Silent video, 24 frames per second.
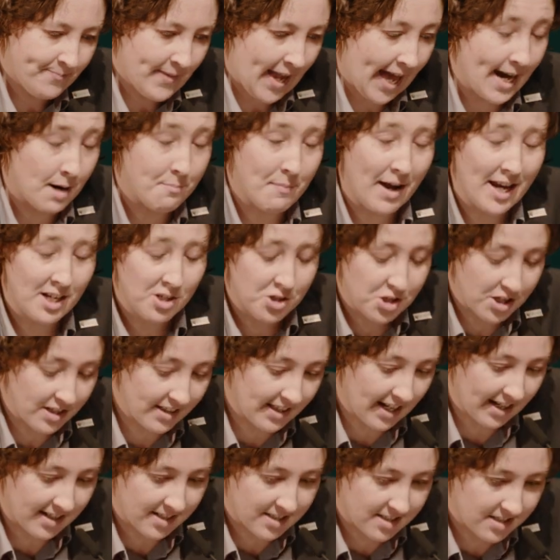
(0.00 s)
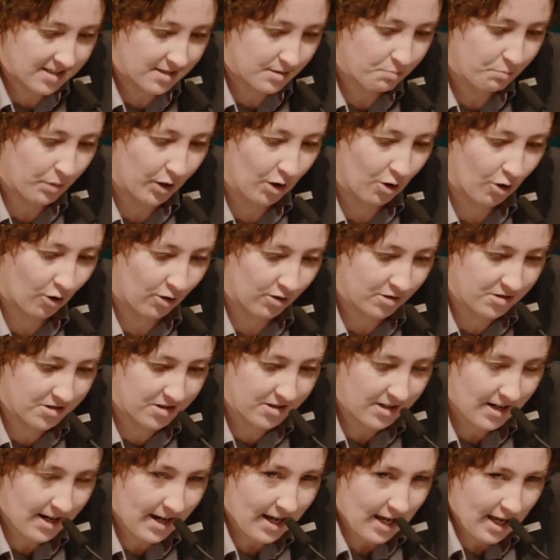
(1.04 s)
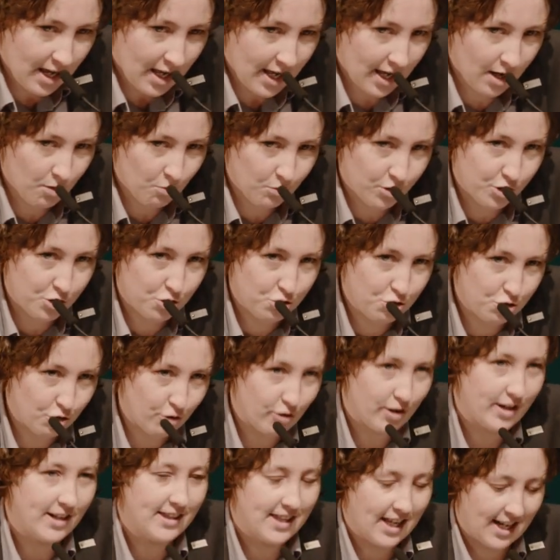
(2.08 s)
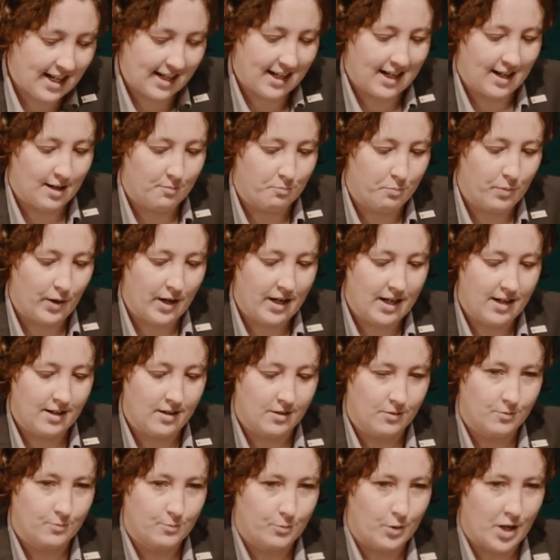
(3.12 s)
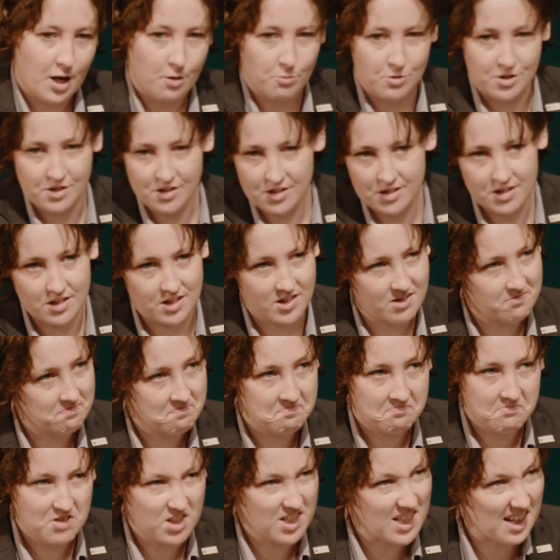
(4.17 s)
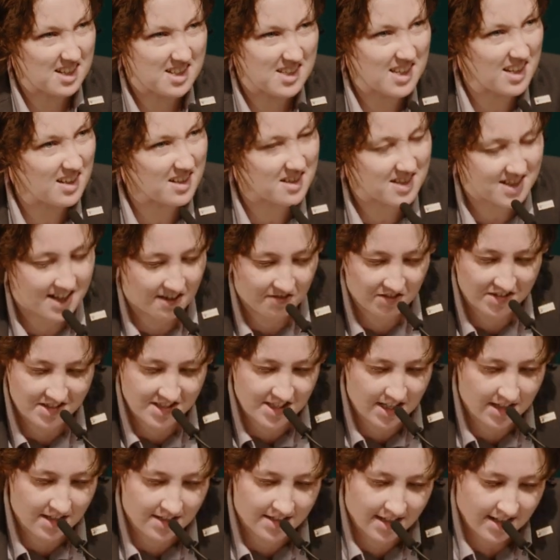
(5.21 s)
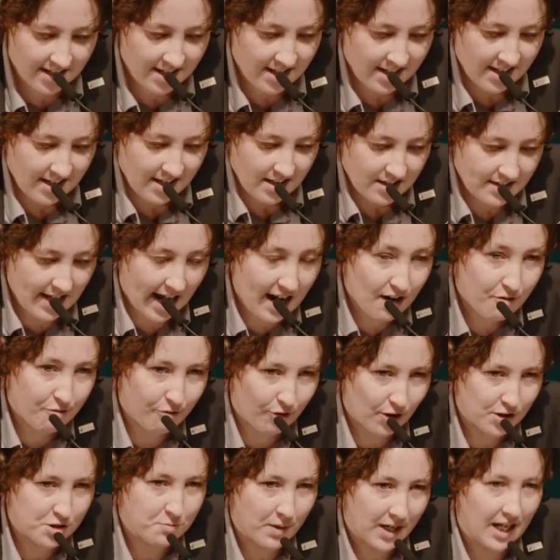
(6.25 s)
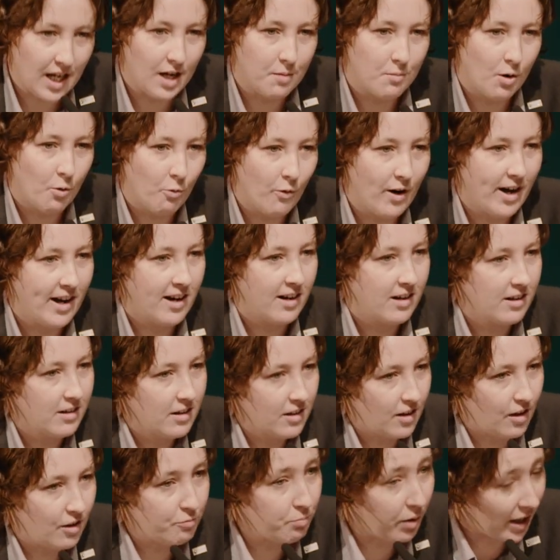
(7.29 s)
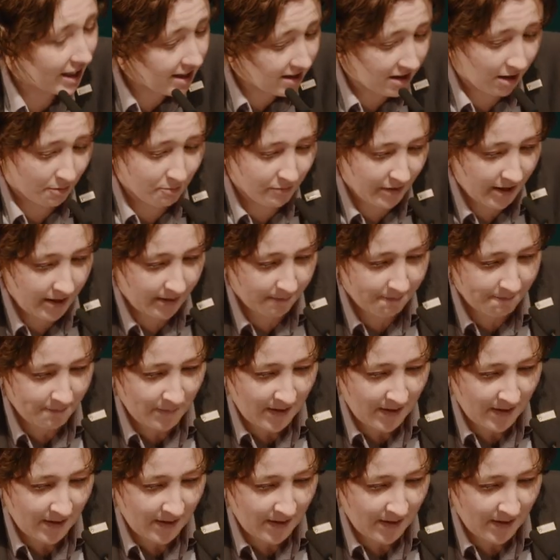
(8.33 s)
And I mention this because it was during that campaign when I was 16 or 17 that I first became aware of Plaid Cymru.